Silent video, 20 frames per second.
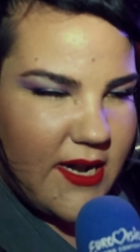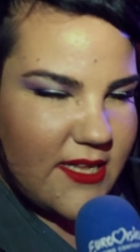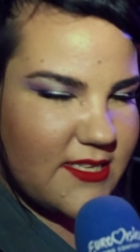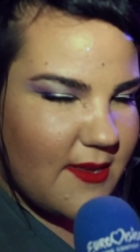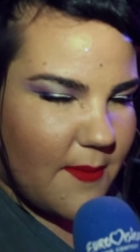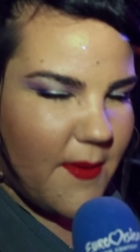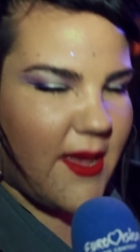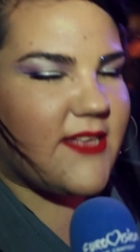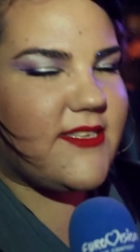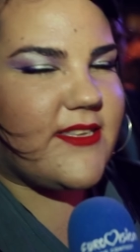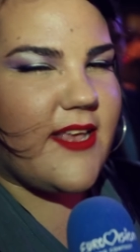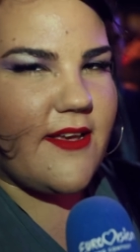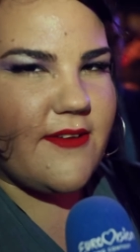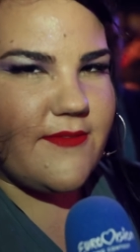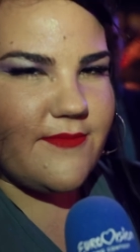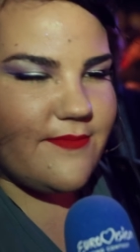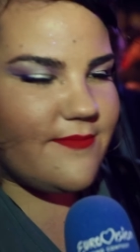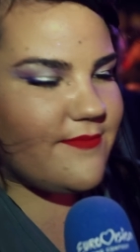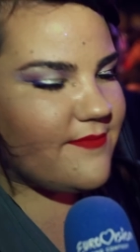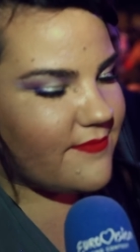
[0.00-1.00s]
and it's amazing.
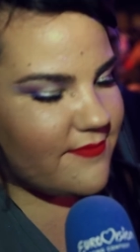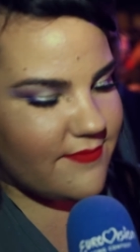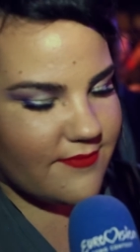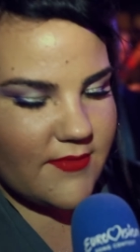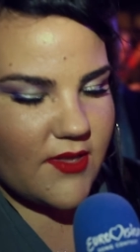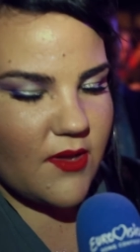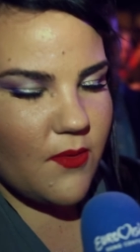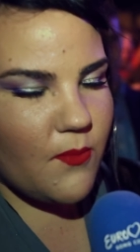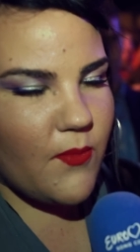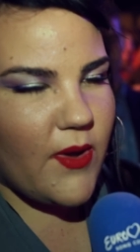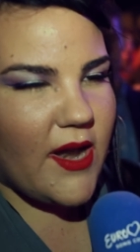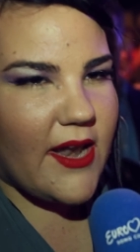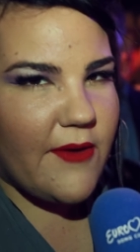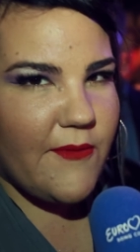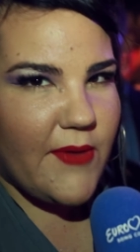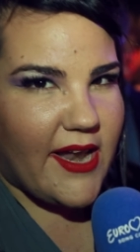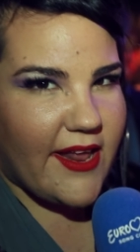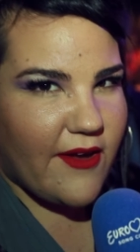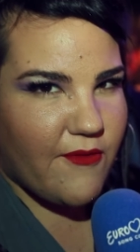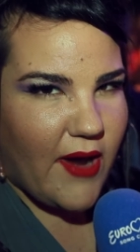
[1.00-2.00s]
I'm
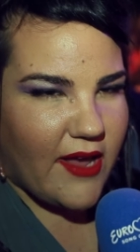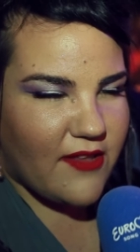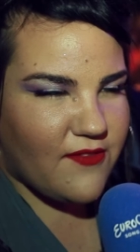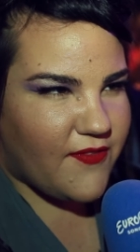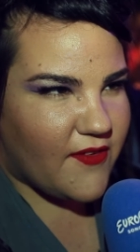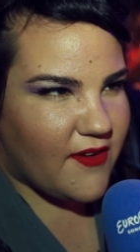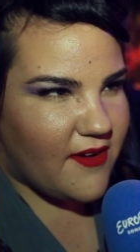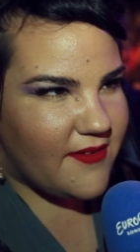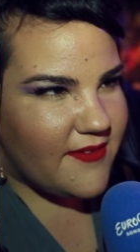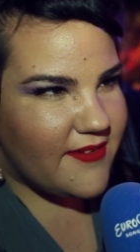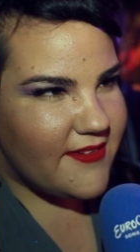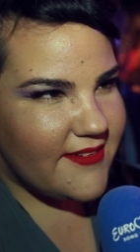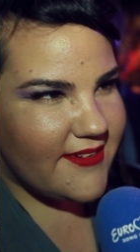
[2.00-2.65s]
really, really grateful